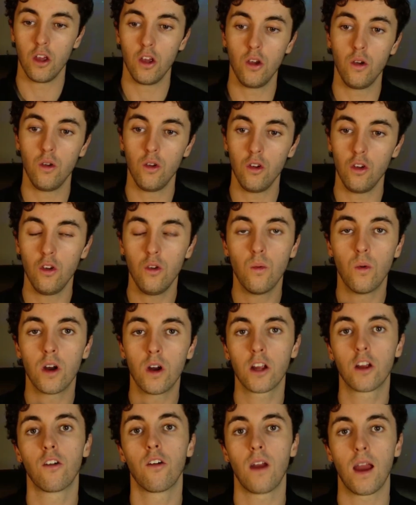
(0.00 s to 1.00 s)
You want
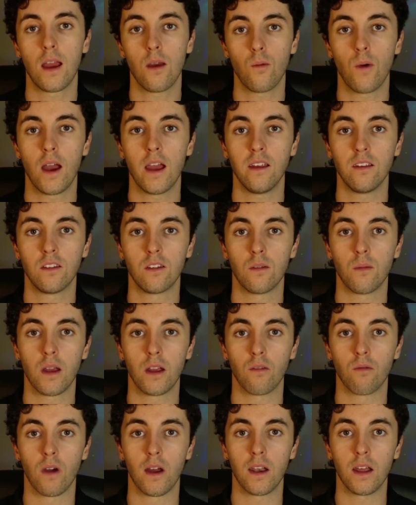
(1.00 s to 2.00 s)
to create ways to make
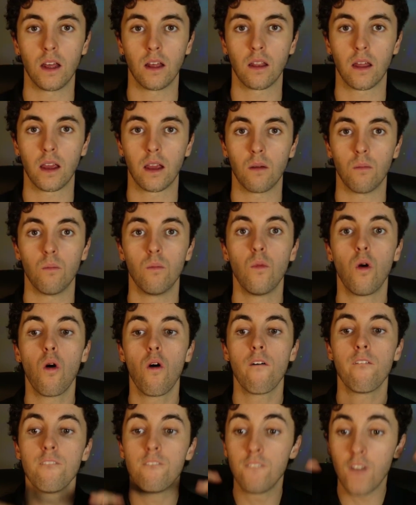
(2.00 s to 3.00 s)
running like
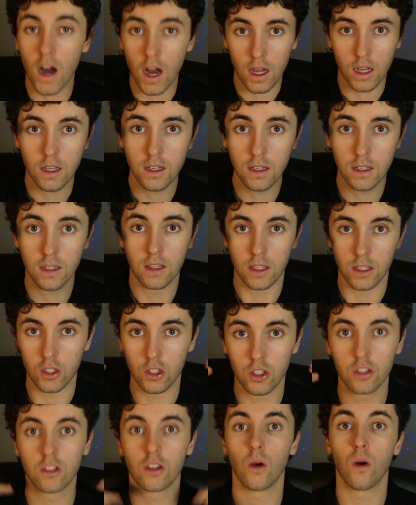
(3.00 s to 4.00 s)
more fun than
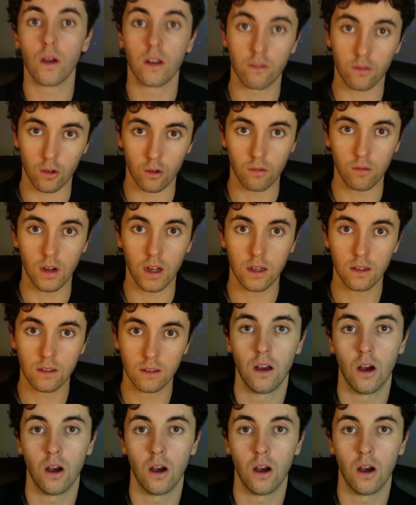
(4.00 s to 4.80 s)
just going for a run.